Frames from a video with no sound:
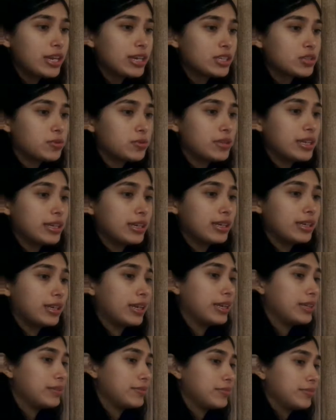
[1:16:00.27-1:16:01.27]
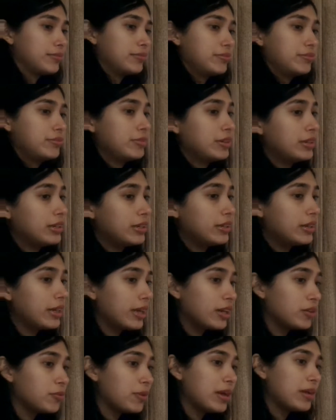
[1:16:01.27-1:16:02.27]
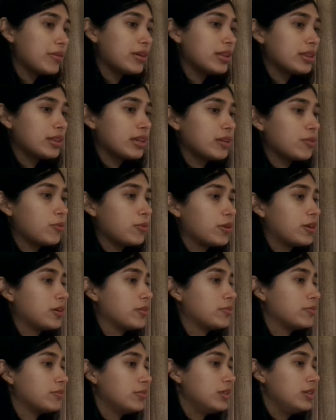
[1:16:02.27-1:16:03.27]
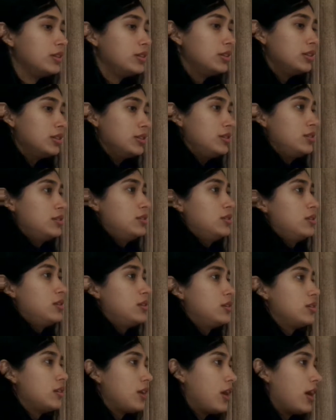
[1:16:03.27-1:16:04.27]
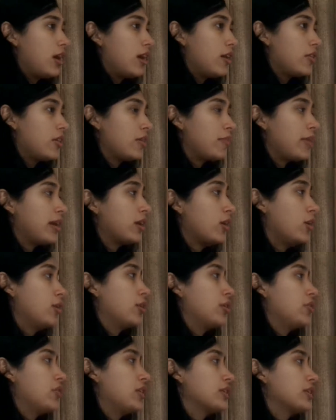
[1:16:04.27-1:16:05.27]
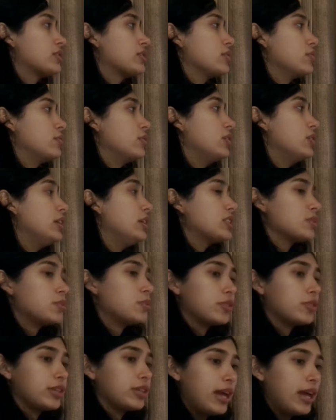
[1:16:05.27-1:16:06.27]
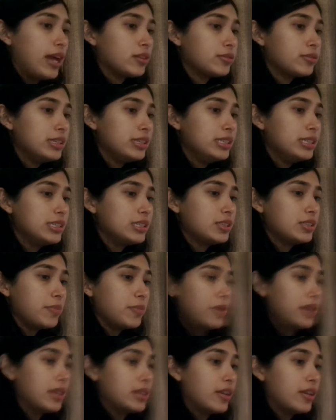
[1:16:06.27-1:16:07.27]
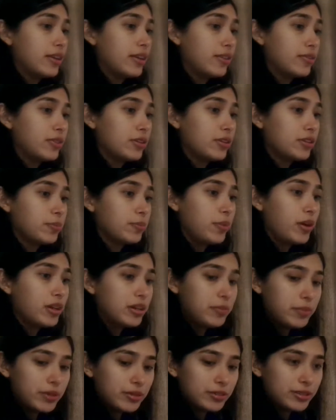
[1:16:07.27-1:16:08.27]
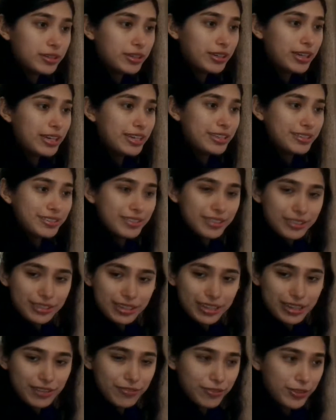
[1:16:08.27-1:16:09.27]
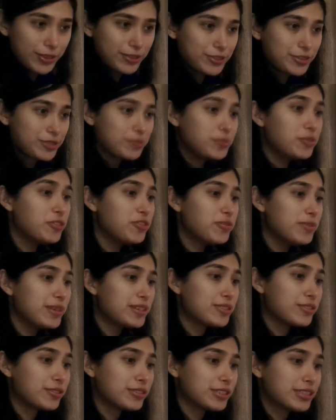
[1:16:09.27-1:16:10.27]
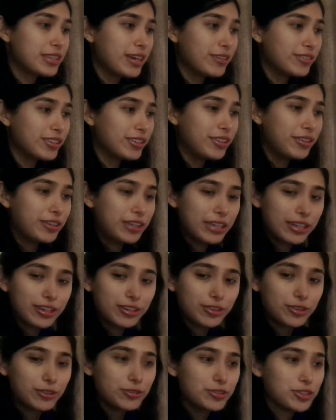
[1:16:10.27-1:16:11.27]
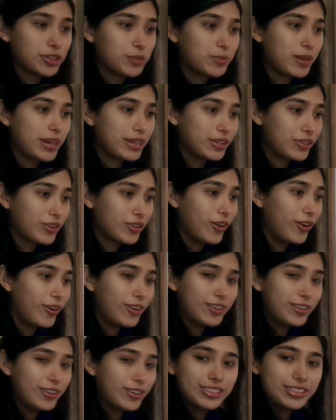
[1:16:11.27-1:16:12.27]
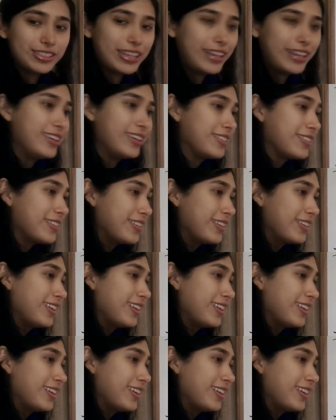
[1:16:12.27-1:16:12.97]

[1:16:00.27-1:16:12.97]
shakes where they can get away with it, where they might argue that someone needs more calories than if they're a bodybuilder. And if there's movement or sound that you hear, those are my dogs. They